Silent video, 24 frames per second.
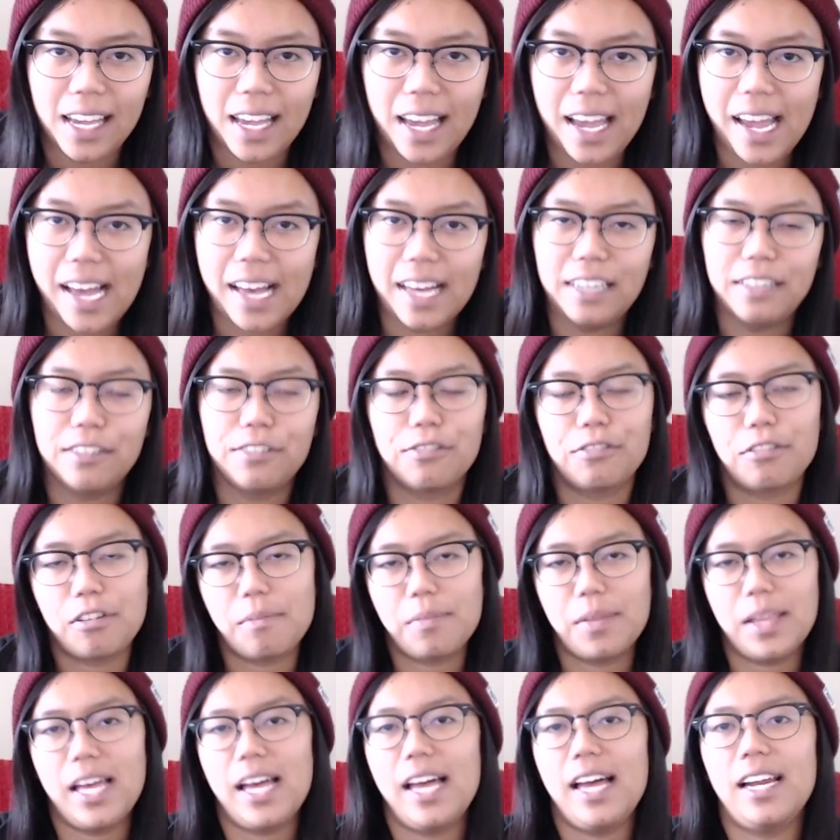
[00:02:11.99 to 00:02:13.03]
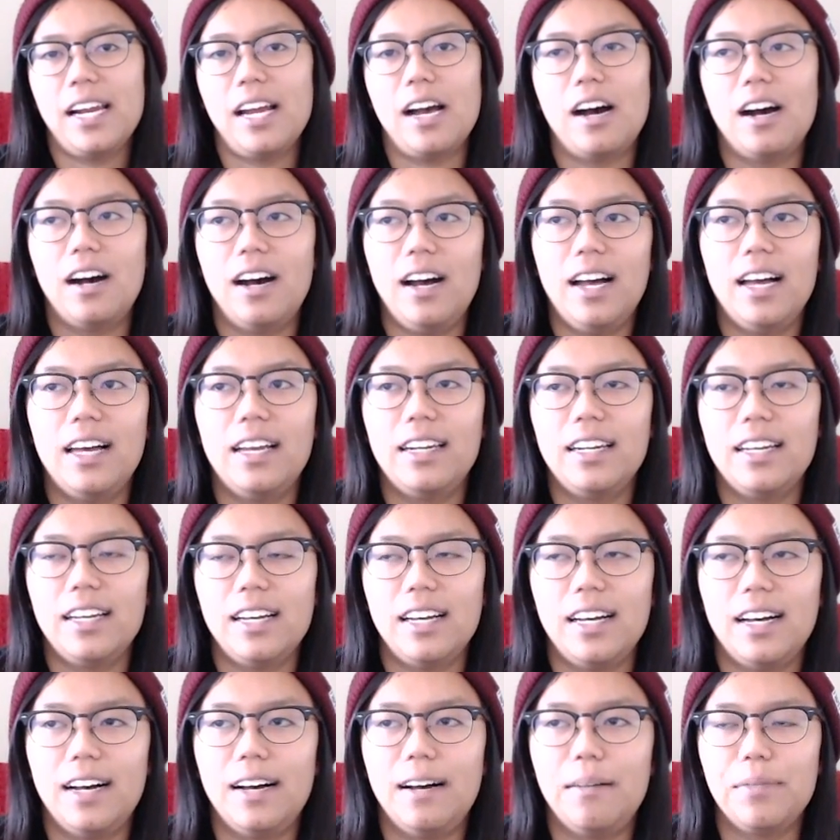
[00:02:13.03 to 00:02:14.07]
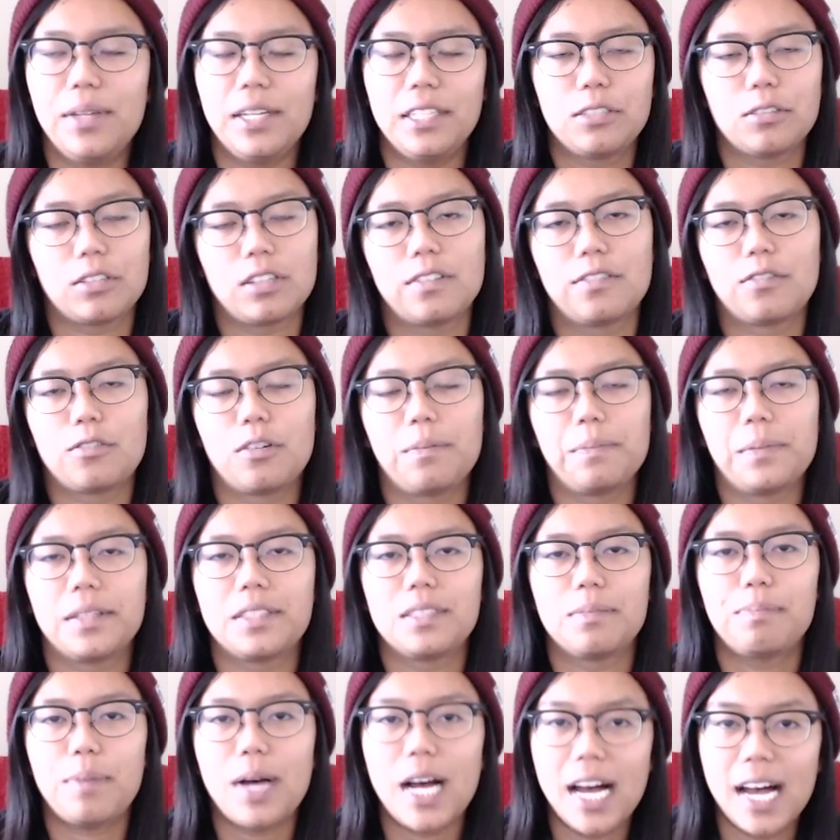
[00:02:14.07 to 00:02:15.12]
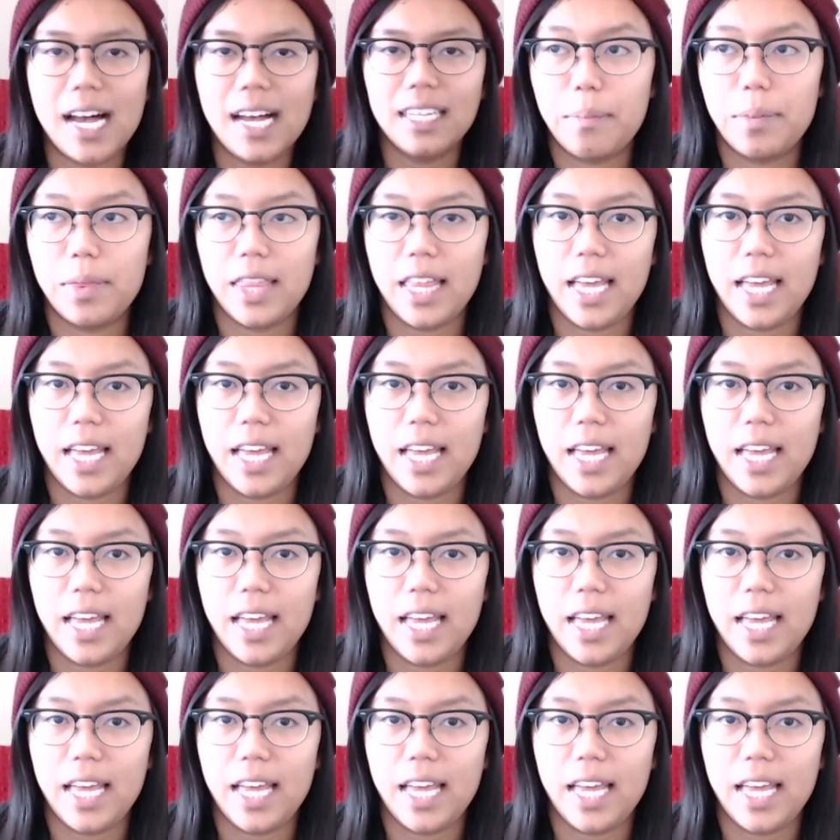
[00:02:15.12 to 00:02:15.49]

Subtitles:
And from then on, they sort of form this bond.